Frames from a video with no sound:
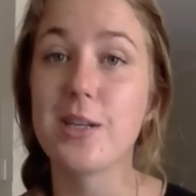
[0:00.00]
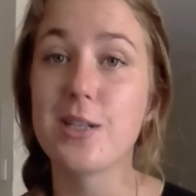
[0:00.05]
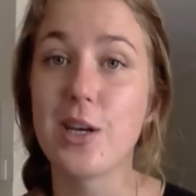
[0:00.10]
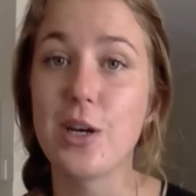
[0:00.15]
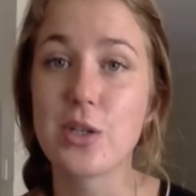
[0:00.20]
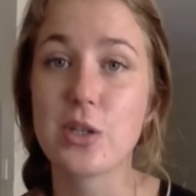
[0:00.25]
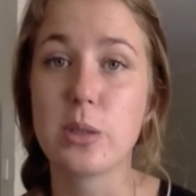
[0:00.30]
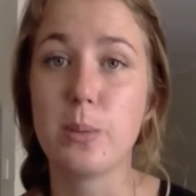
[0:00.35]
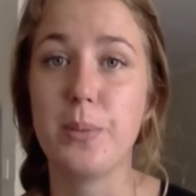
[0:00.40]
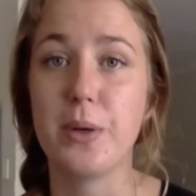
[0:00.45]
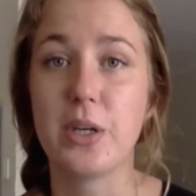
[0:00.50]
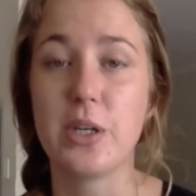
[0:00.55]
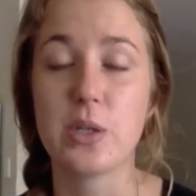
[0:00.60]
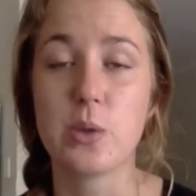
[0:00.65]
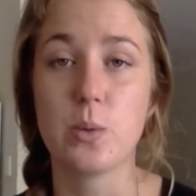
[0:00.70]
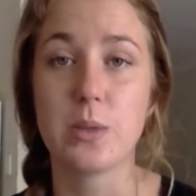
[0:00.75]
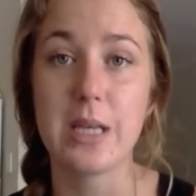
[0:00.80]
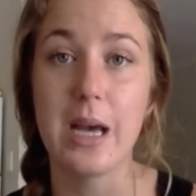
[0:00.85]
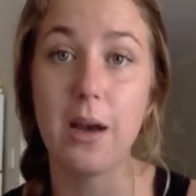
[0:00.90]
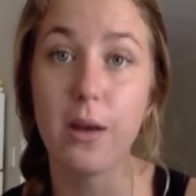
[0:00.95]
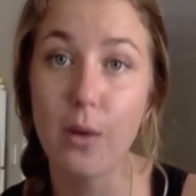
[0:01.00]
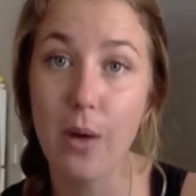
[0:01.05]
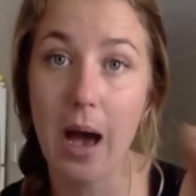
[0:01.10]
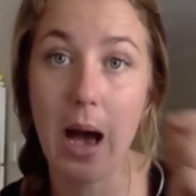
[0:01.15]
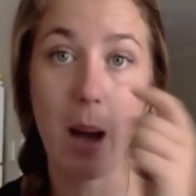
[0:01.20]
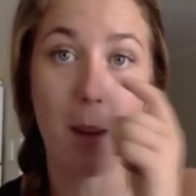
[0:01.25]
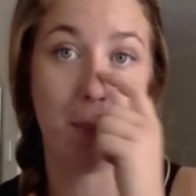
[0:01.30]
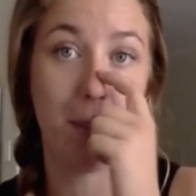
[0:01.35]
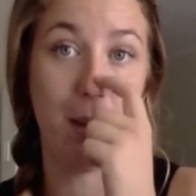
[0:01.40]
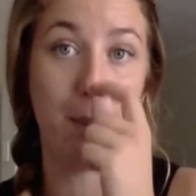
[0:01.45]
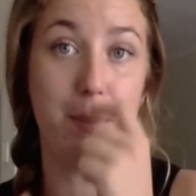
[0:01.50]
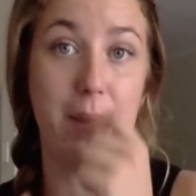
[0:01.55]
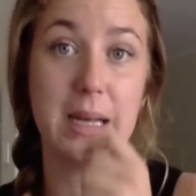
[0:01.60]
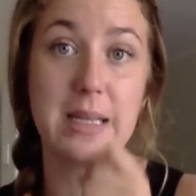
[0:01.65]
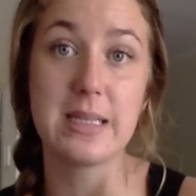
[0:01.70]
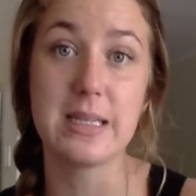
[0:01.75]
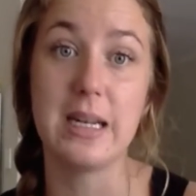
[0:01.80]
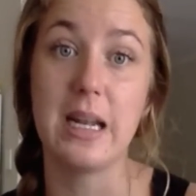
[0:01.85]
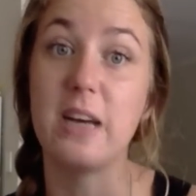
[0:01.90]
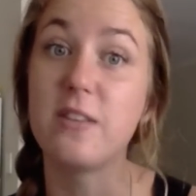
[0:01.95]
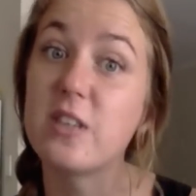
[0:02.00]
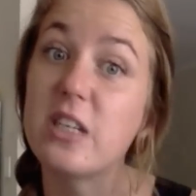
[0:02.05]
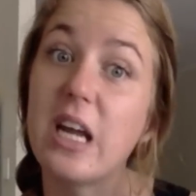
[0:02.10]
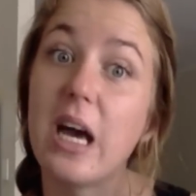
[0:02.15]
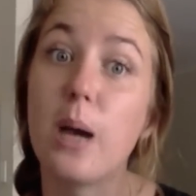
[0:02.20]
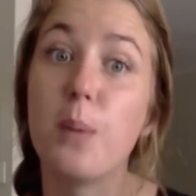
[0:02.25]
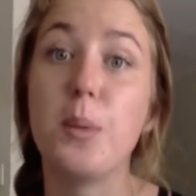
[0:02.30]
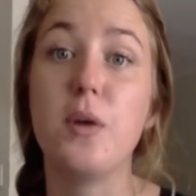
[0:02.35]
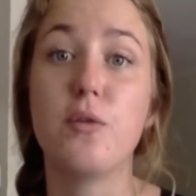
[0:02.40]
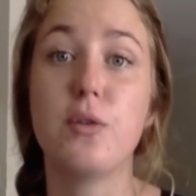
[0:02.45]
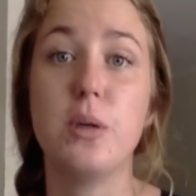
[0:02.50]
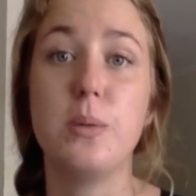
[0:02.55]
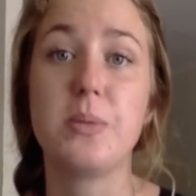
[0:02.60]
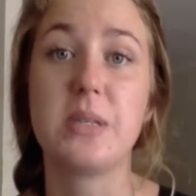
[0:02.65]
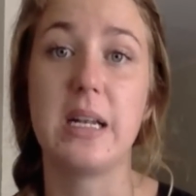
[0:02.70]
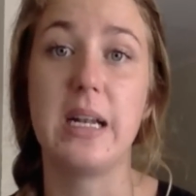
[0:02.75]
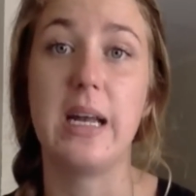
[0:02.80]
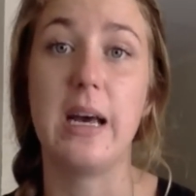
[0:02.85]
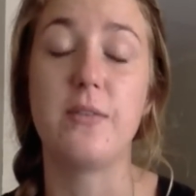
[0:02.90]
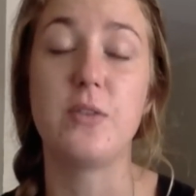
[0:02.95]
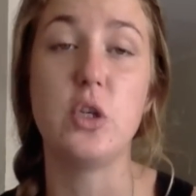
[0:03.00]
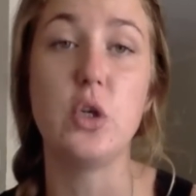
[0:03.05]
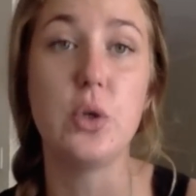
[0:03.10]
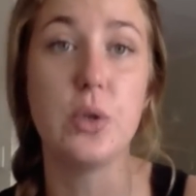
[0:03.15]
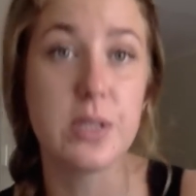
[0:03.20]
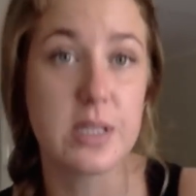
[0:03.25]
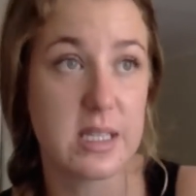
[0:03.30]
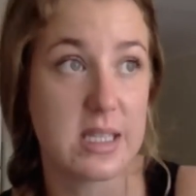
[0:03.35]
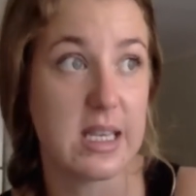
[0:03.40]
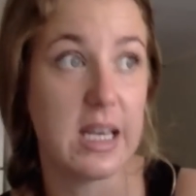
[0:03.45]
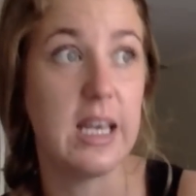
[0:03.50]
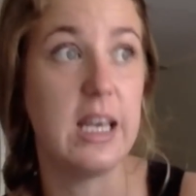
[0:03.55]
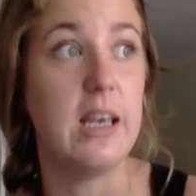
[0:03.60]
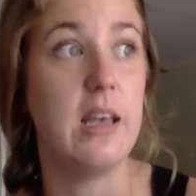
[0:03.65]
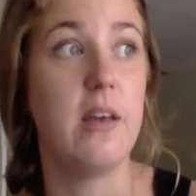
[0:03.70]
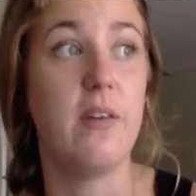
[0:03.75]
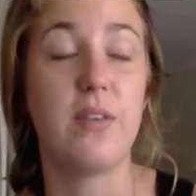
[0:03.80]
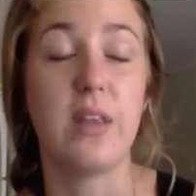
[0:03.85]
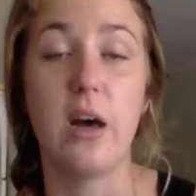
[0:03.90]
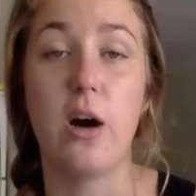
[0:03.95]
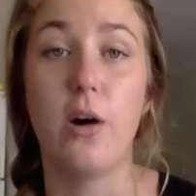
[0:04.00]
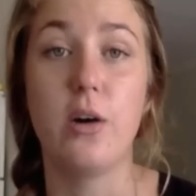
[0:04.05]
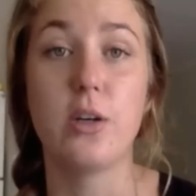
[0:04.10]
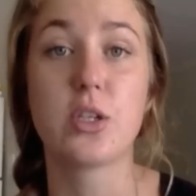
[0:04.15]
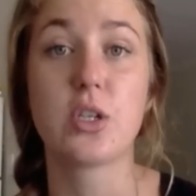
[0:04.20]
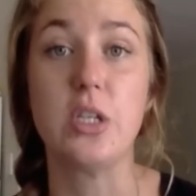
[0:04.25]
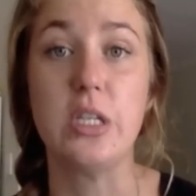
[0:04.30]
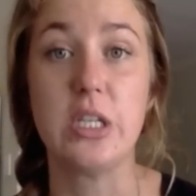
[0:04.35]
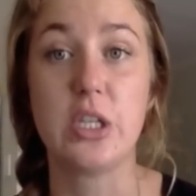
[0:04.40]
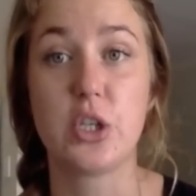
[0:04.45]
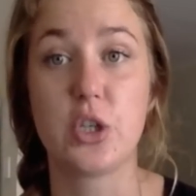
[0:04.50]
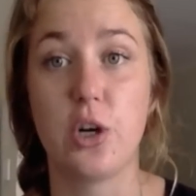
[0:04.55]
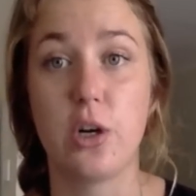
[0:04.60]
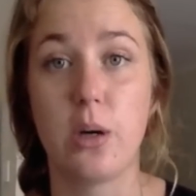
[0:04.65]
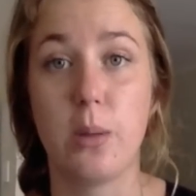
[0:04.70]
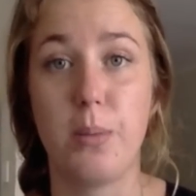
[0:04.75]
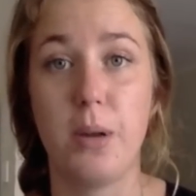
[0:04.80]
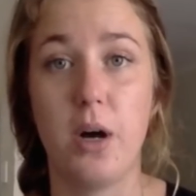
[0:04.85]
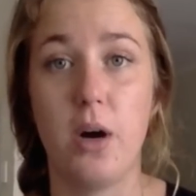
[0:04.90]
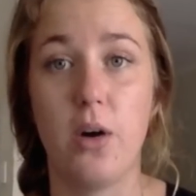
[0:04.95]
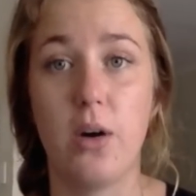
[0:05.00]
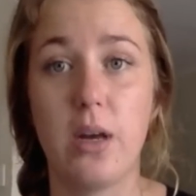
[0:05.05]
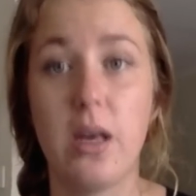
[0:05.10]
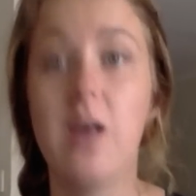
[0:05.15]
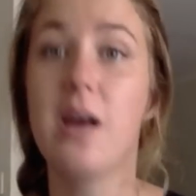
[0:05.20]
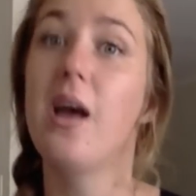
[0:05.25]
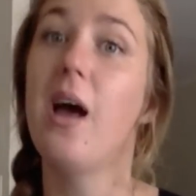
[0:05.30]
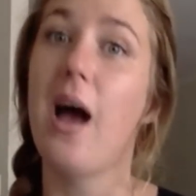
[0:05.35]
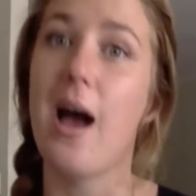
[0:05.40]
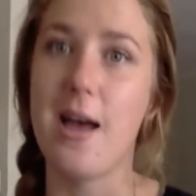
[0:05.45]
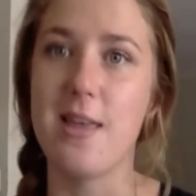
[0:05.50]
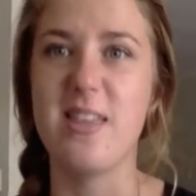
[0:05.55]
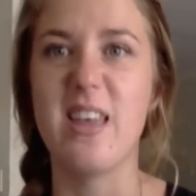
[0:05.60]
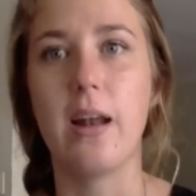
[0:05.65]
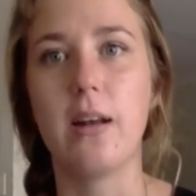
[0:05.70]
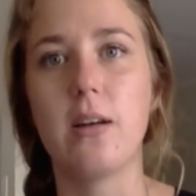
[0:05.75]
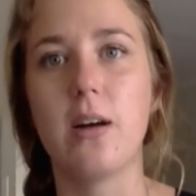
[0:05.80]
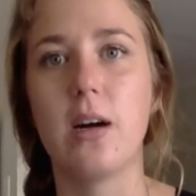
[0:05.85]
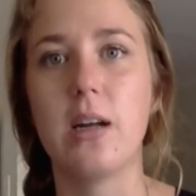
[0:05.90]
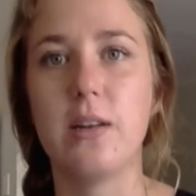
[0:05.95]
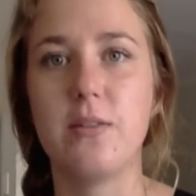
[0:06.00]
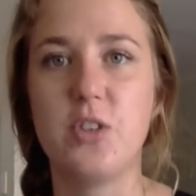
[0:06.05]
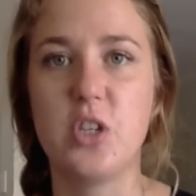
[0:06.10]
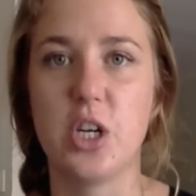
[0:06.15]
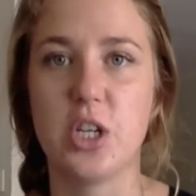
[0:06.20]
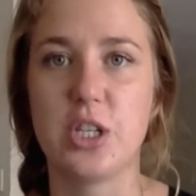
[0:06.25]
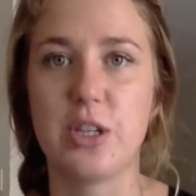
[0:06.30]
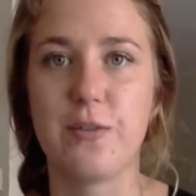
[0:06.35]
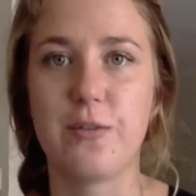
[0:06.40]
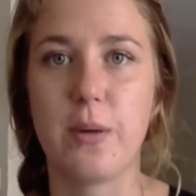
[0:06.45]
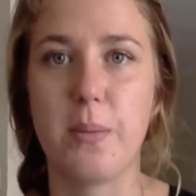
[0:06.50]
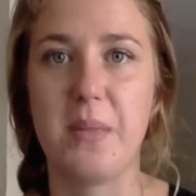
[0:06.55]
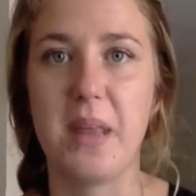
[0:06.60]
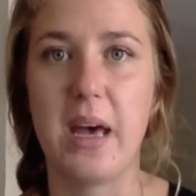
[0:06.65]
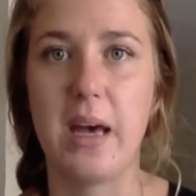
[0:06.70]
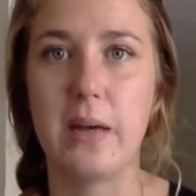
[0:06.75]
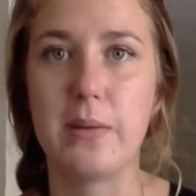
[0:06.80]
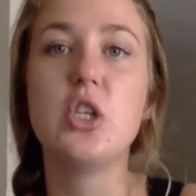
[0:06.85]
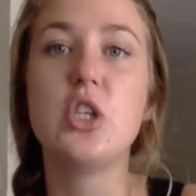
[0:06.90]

Those hostel bookers will tell you how many beds are left and how many rooms are left. You can see if that hostel is chock-a-block and then kind of judge it from there.